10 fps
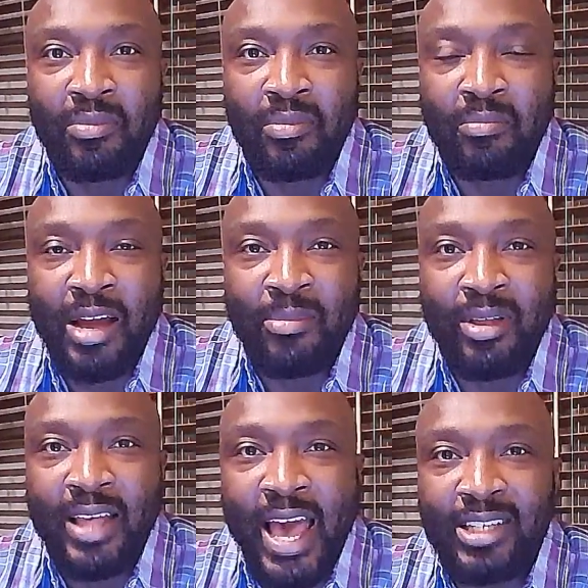my
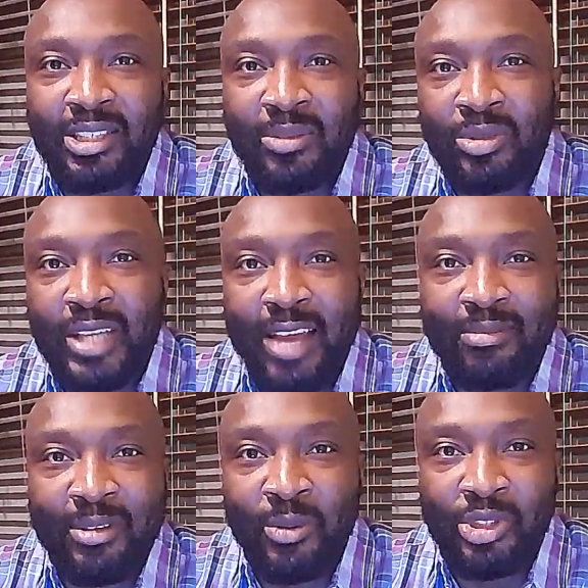mother actually was
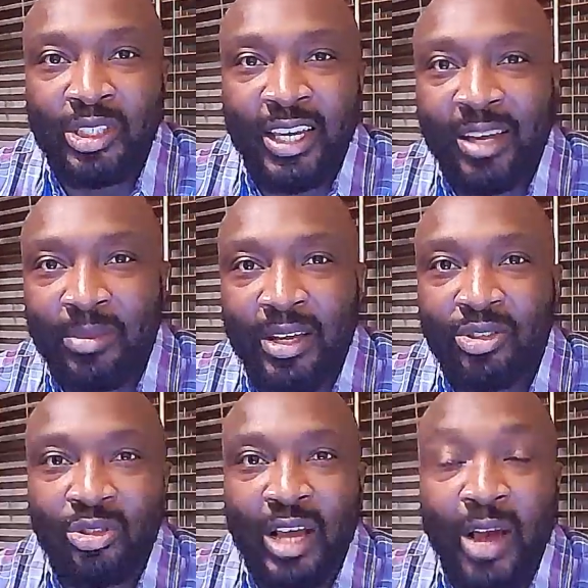having me when she came here,
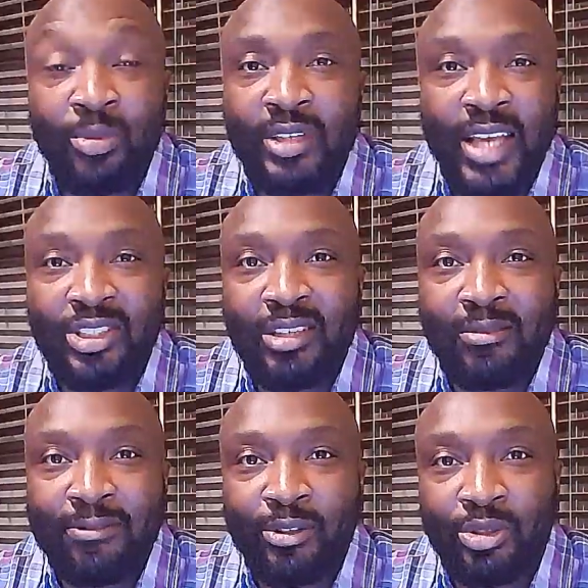so I was actually the
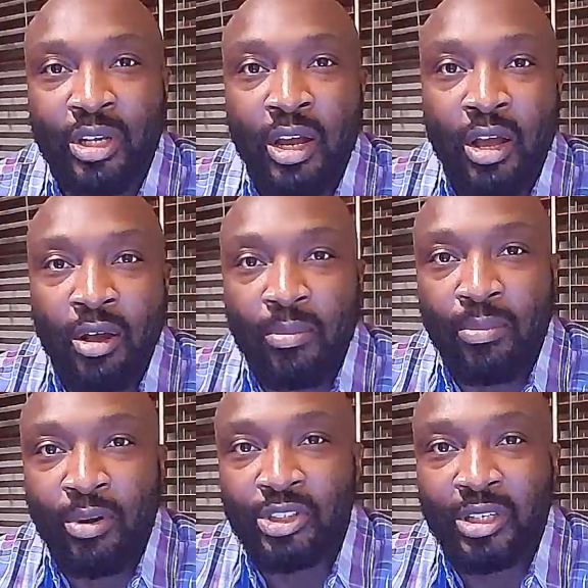first
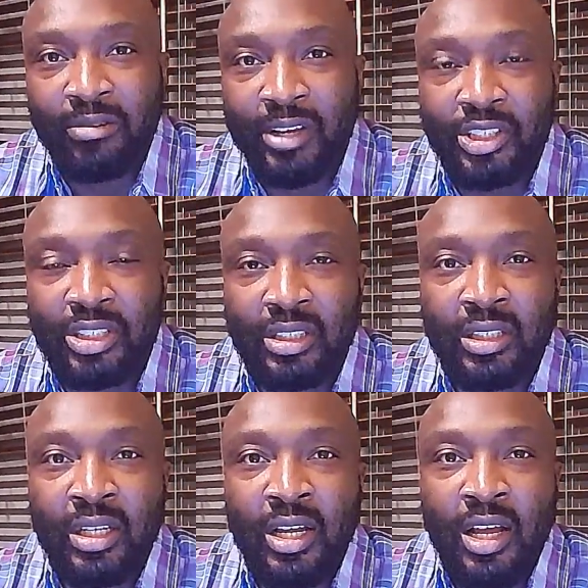born generation
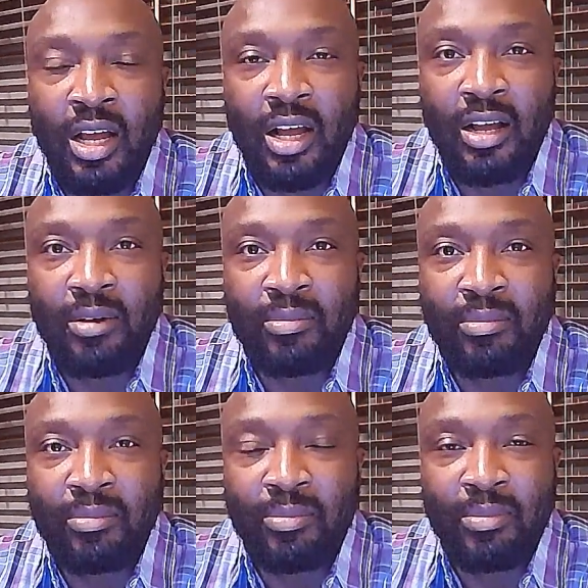
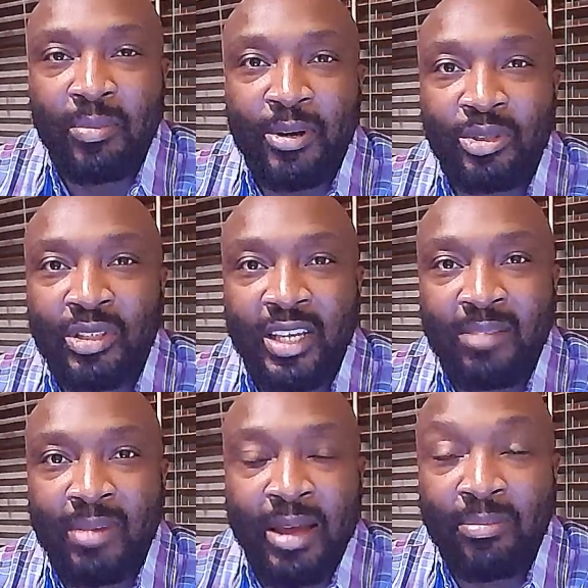person
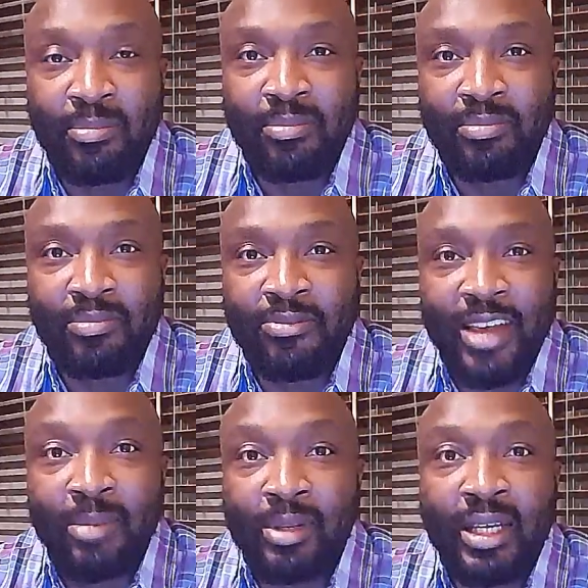in my
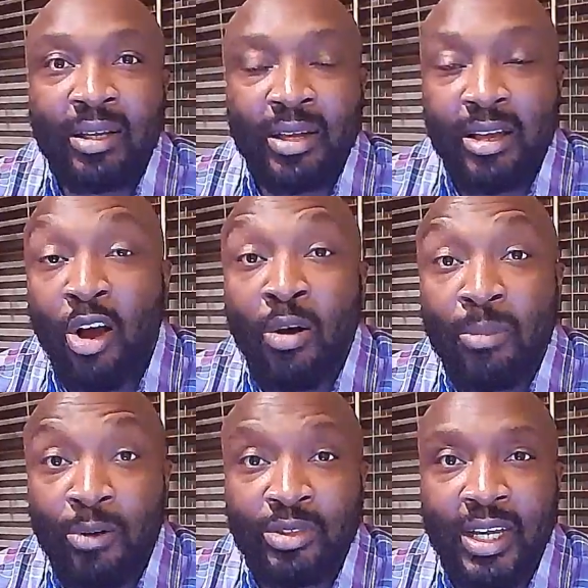family on
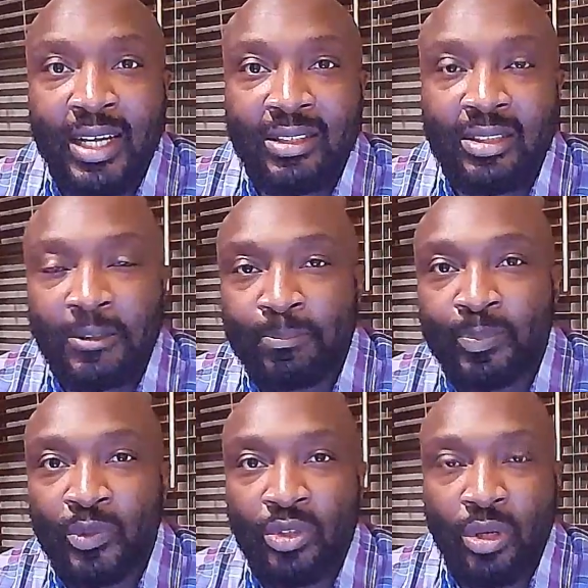both sides.
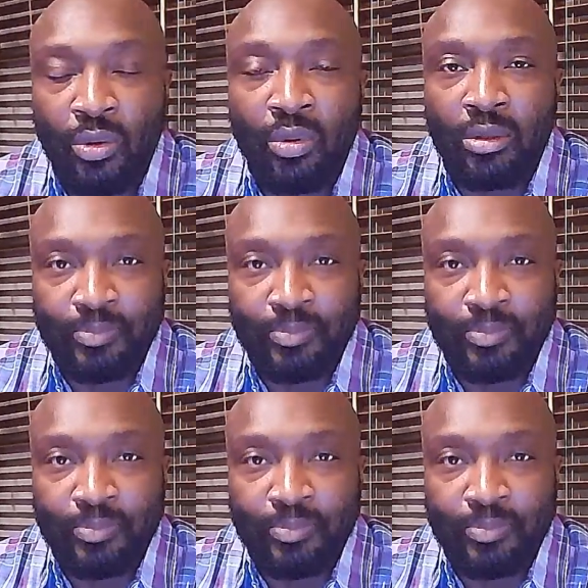So